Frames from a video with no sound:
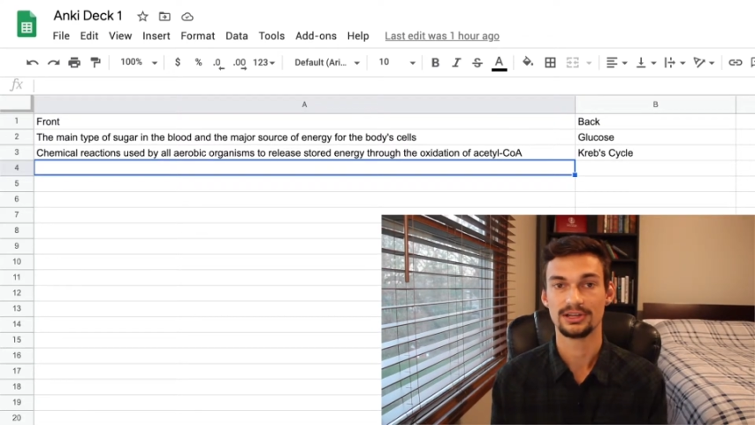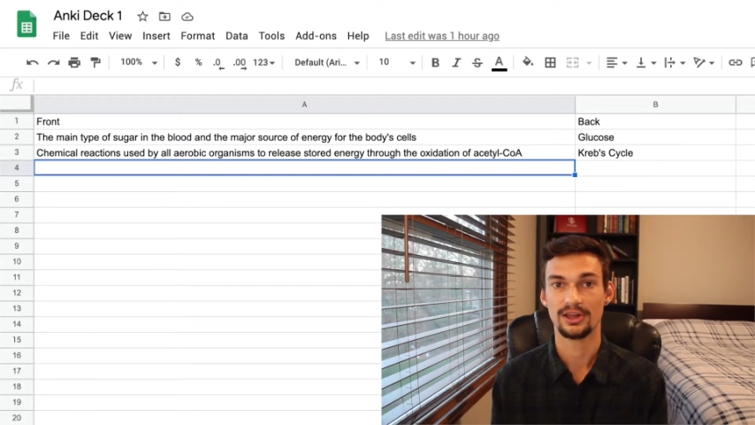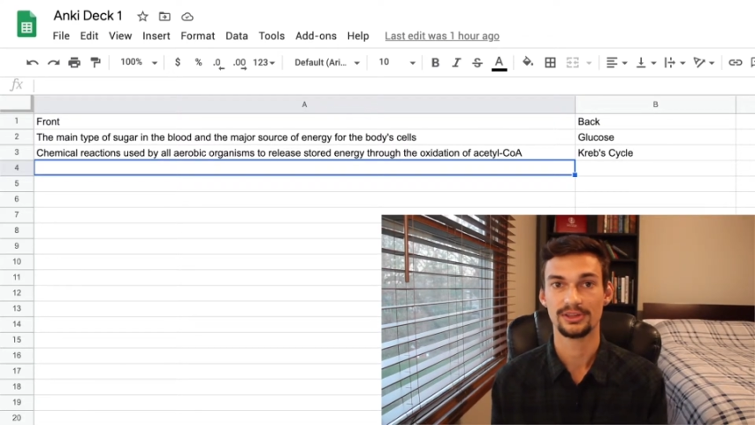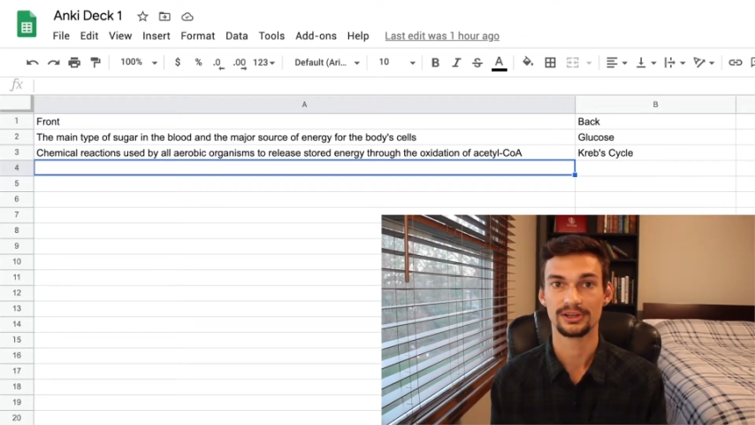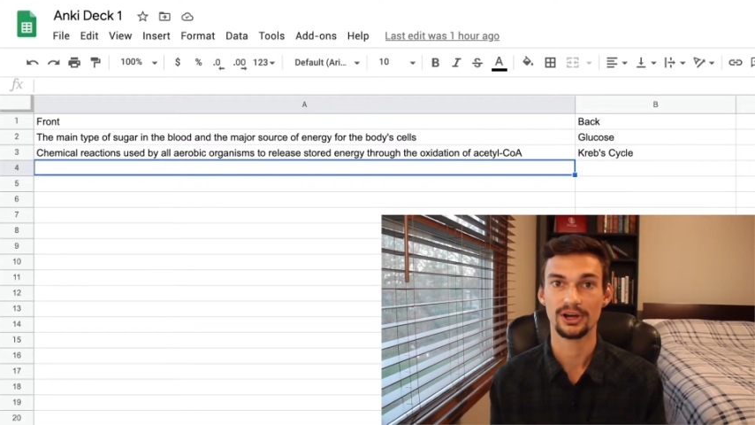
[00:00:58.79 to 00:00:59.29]

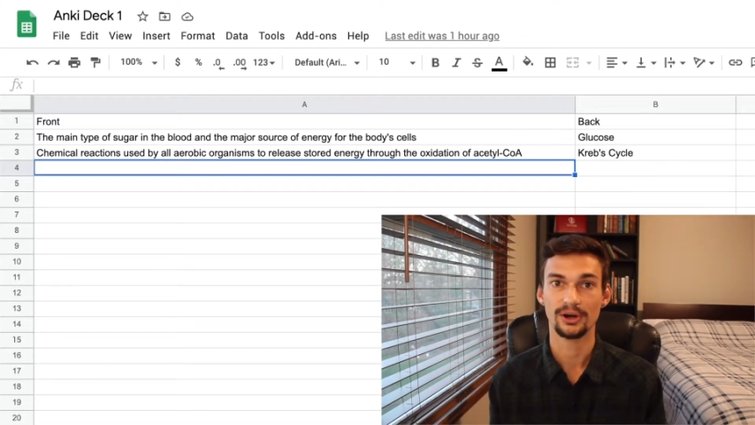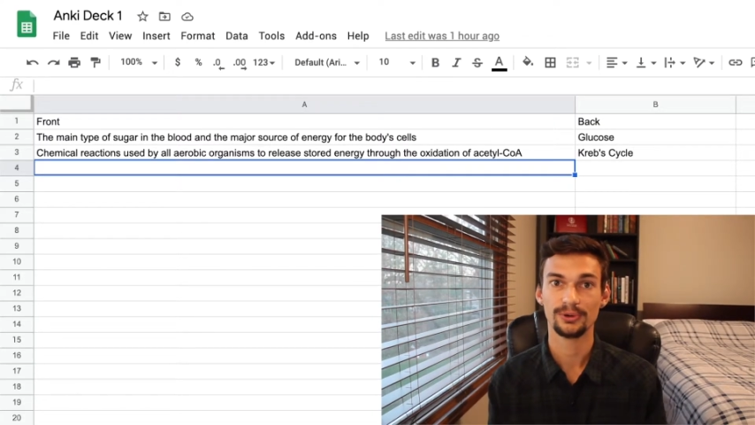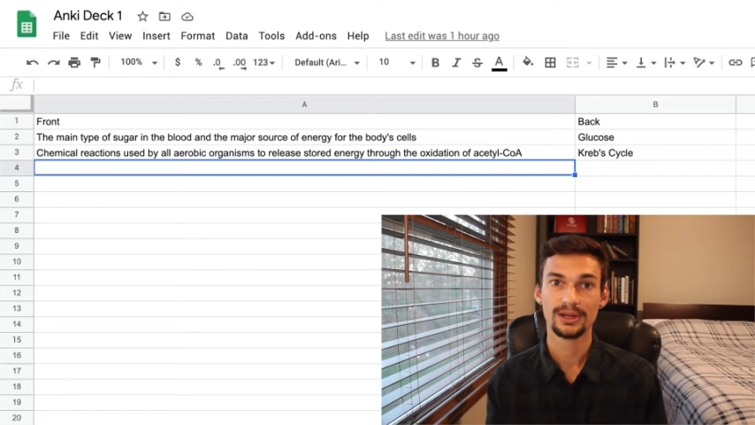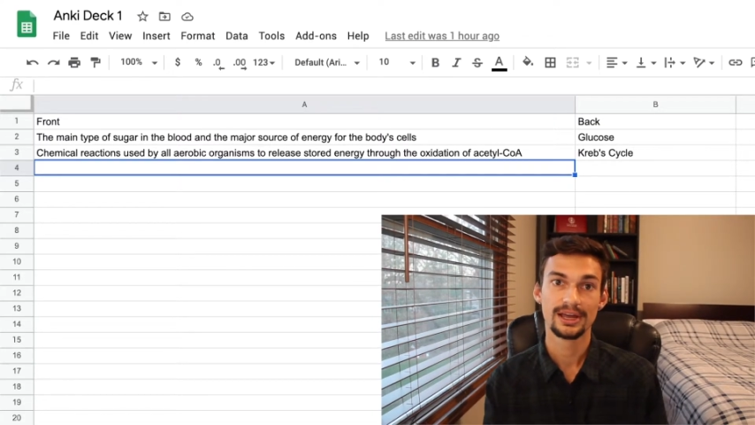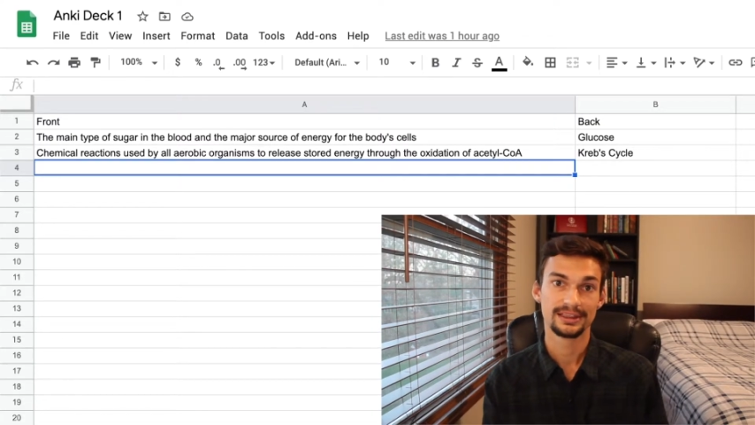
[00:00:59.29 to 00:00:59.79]
on the
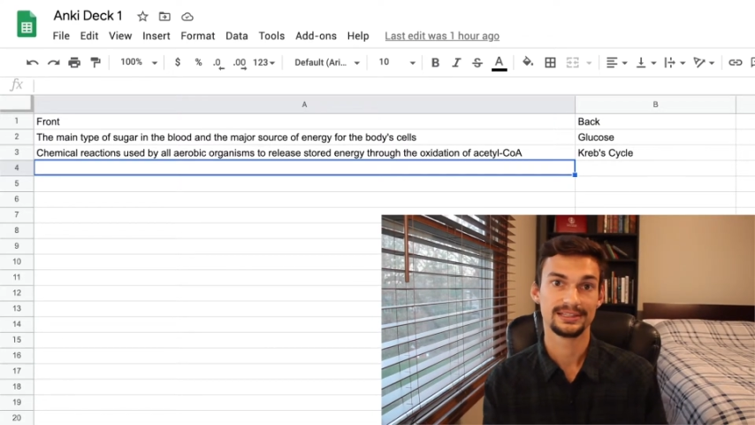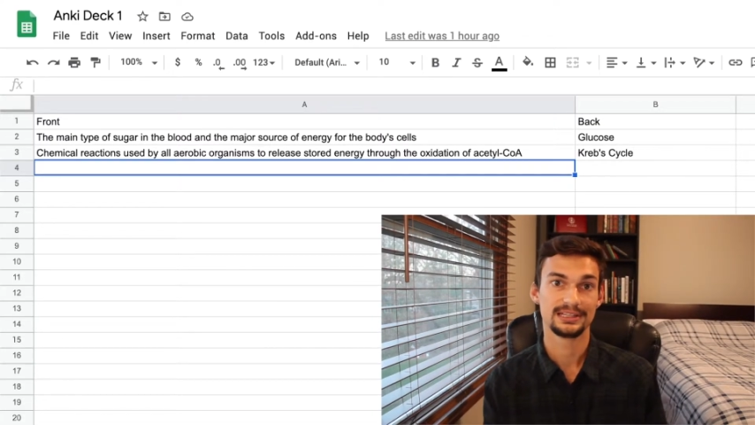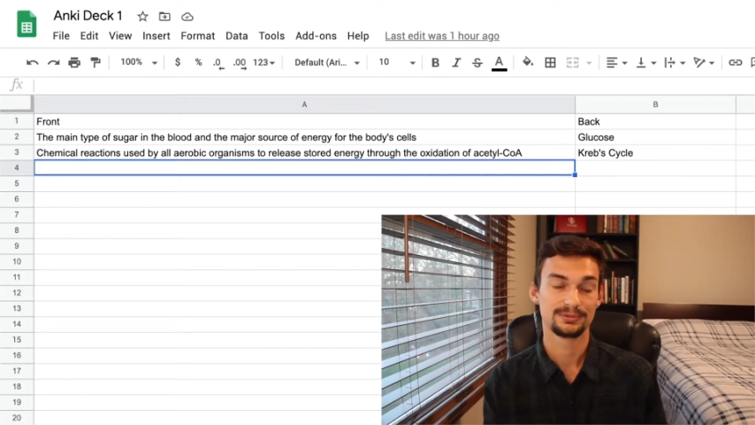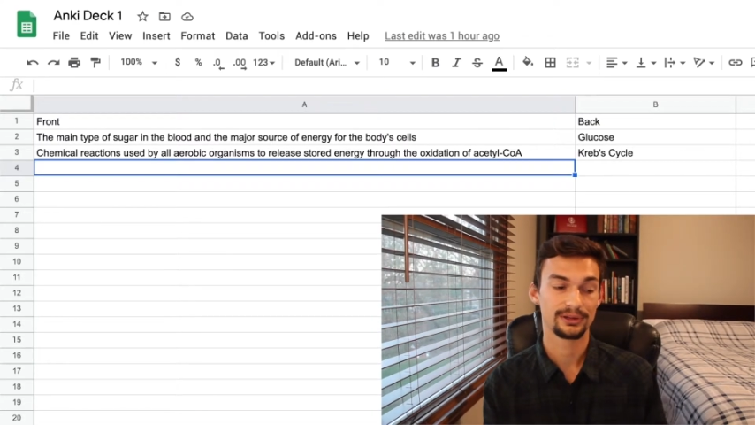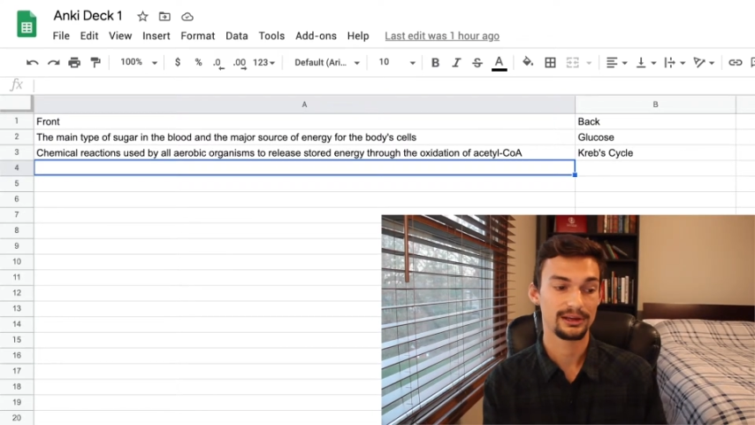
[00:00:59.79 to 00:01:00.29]
go, this
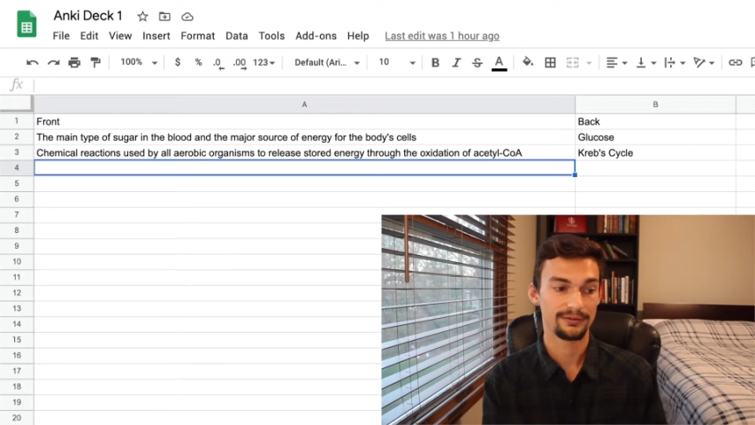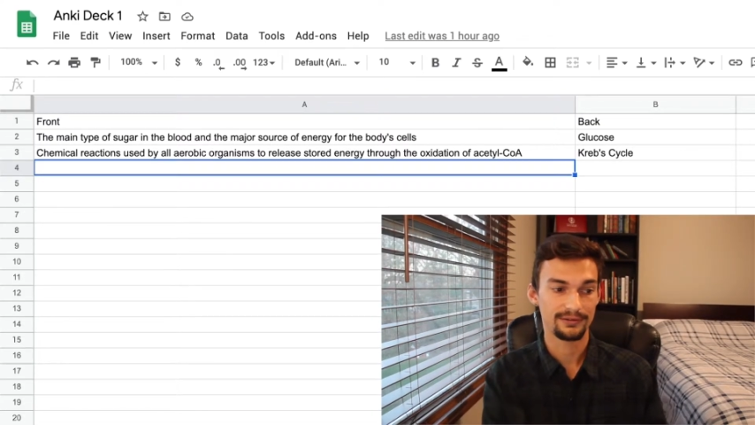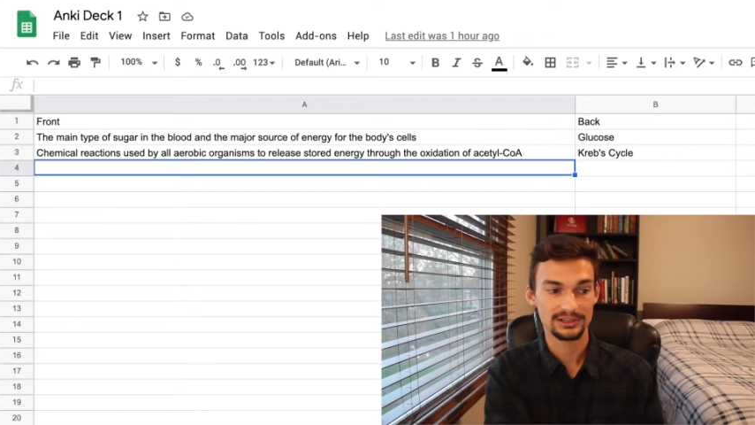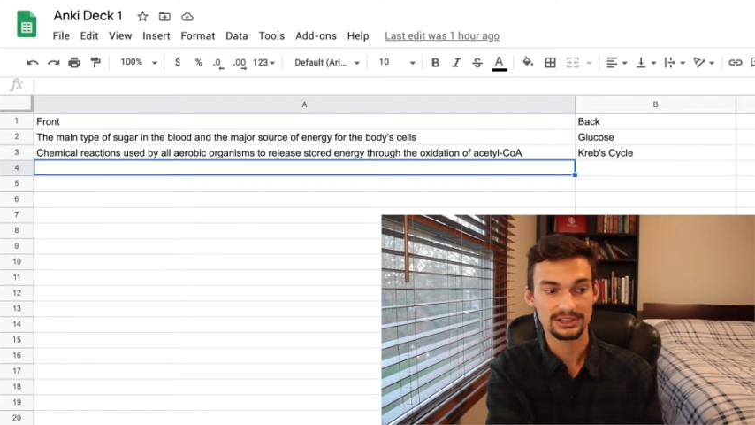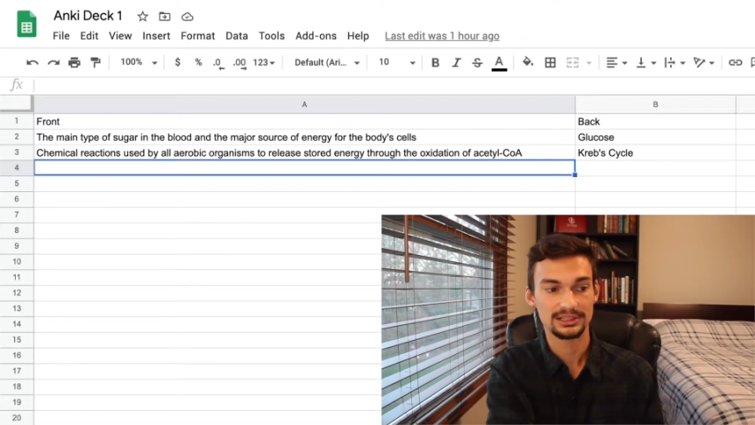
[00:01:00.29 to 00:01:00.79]
is really
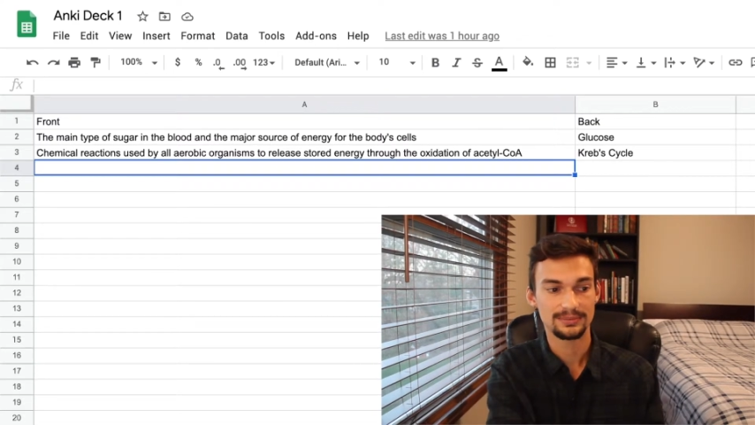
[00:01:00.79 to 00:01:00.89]
efficient